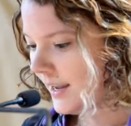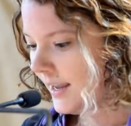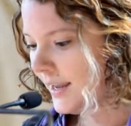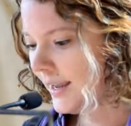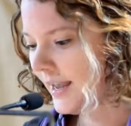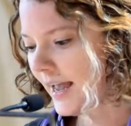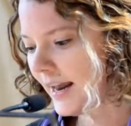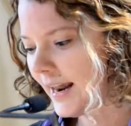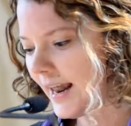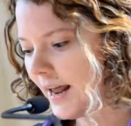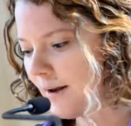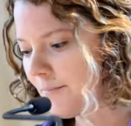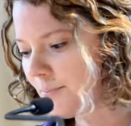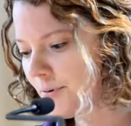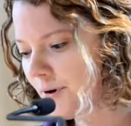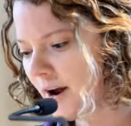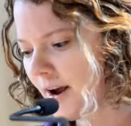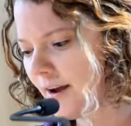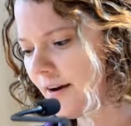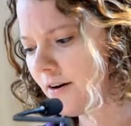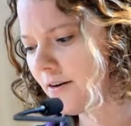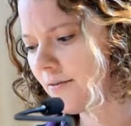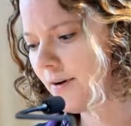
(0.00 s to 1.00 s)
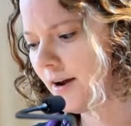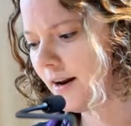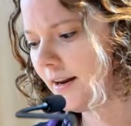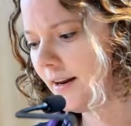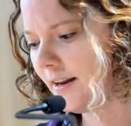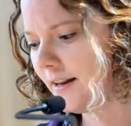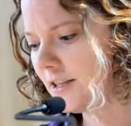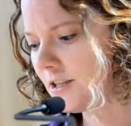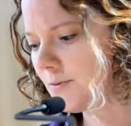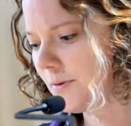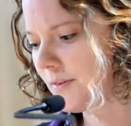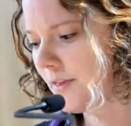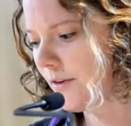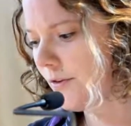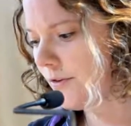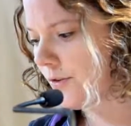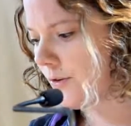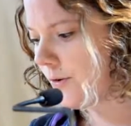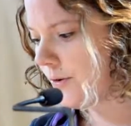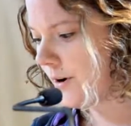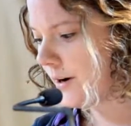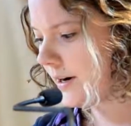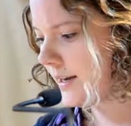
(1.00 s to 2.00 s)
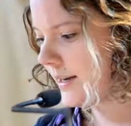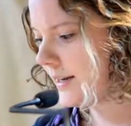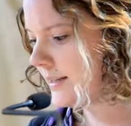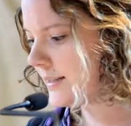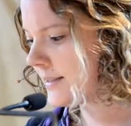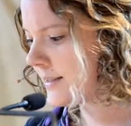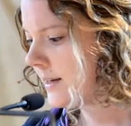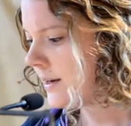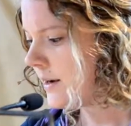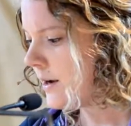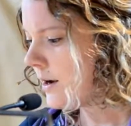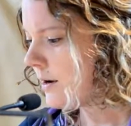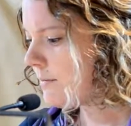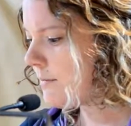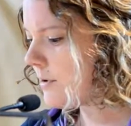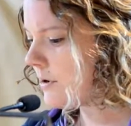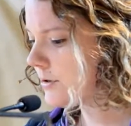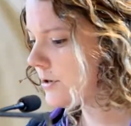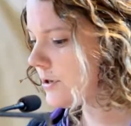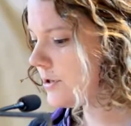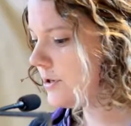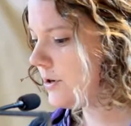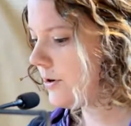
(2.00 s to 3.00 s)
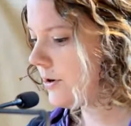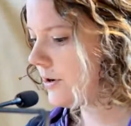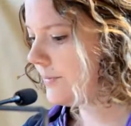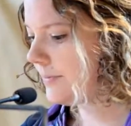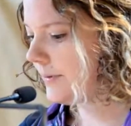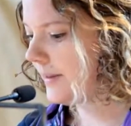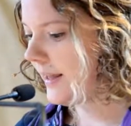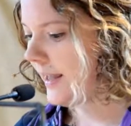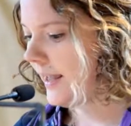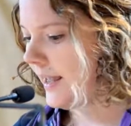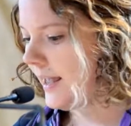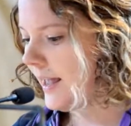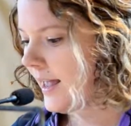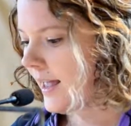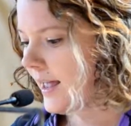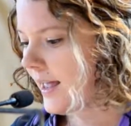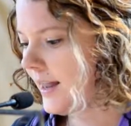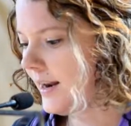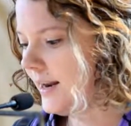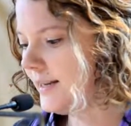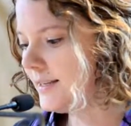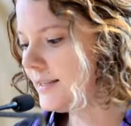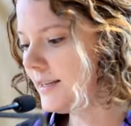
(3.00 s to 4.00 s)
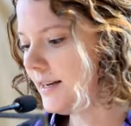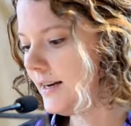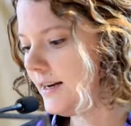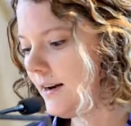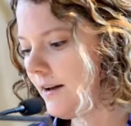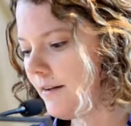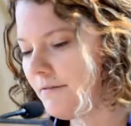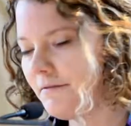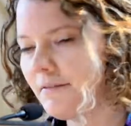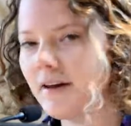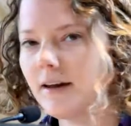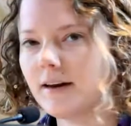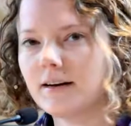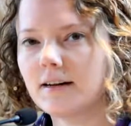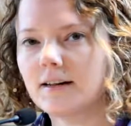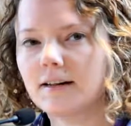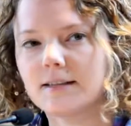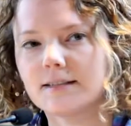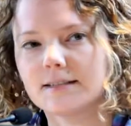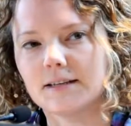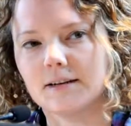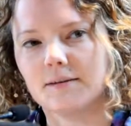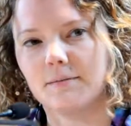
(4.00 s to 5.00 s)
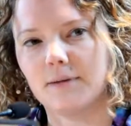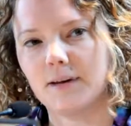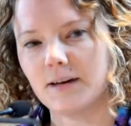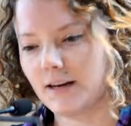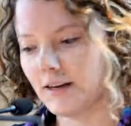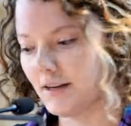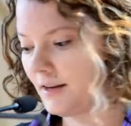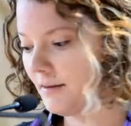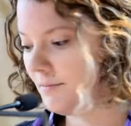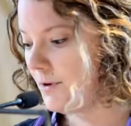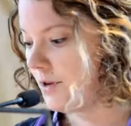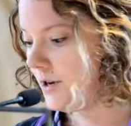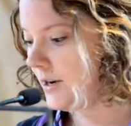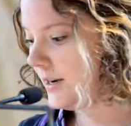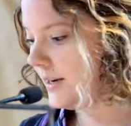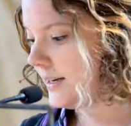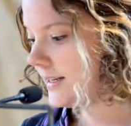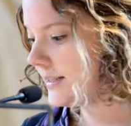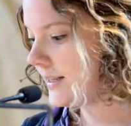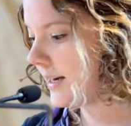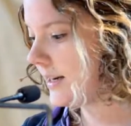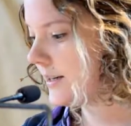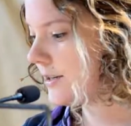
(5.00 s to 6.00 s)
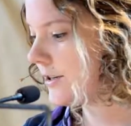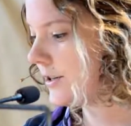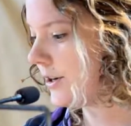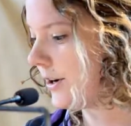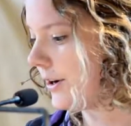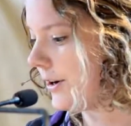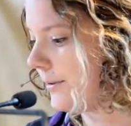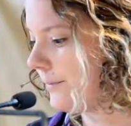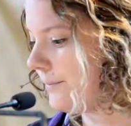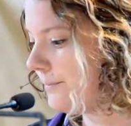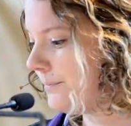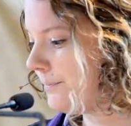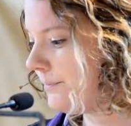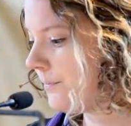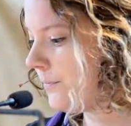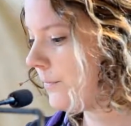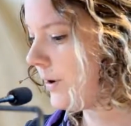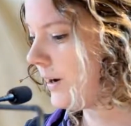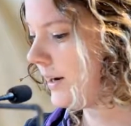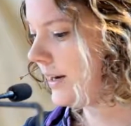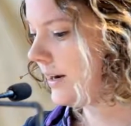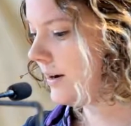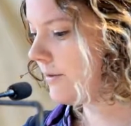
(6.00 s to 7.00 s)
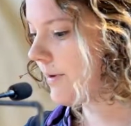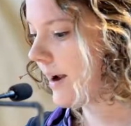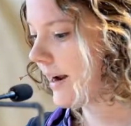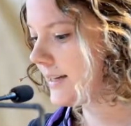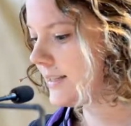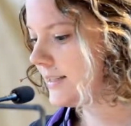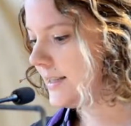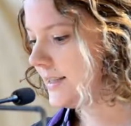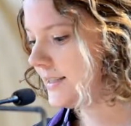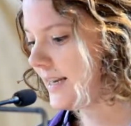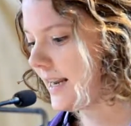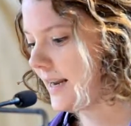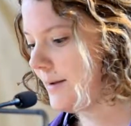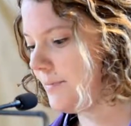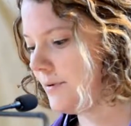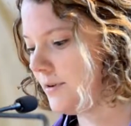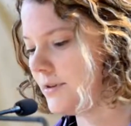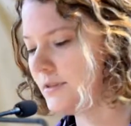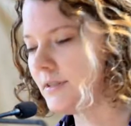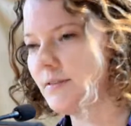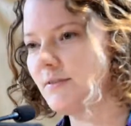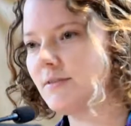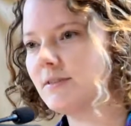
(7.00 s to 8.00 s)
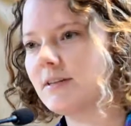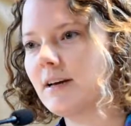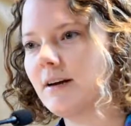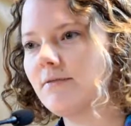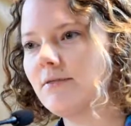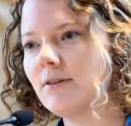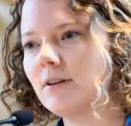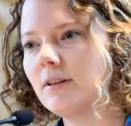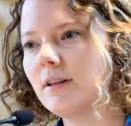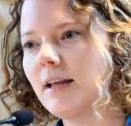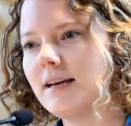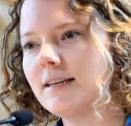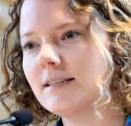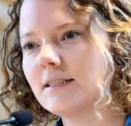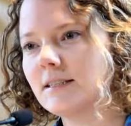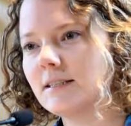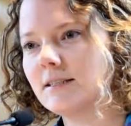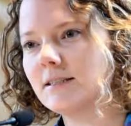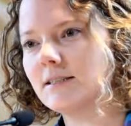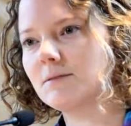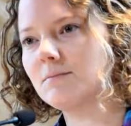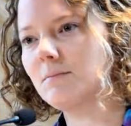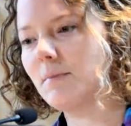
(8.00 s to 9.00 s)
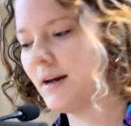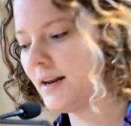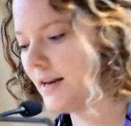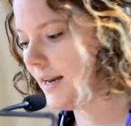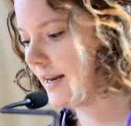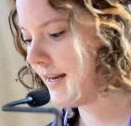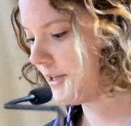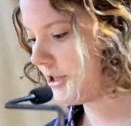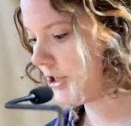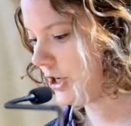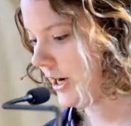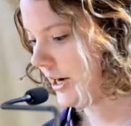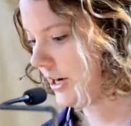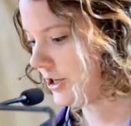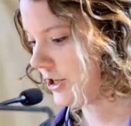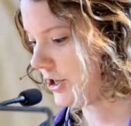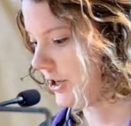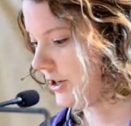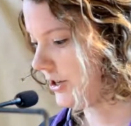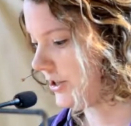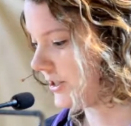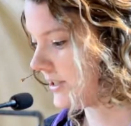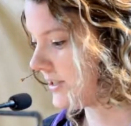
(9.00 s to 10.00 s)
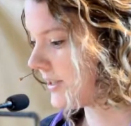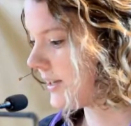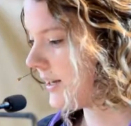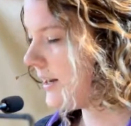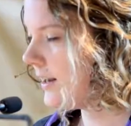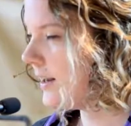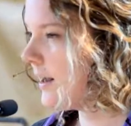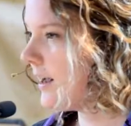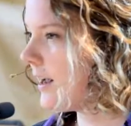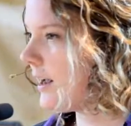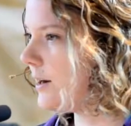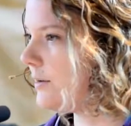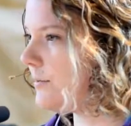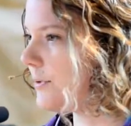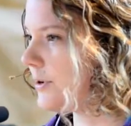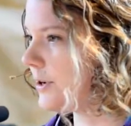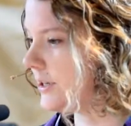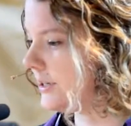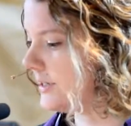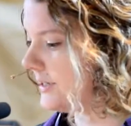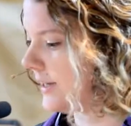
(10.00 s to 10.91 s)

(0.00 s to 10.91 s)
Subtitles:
He had had prior run-ins with authorities, most notably an incident of vandalism in a community center when he wrecked the tables of several licensed money changers and bird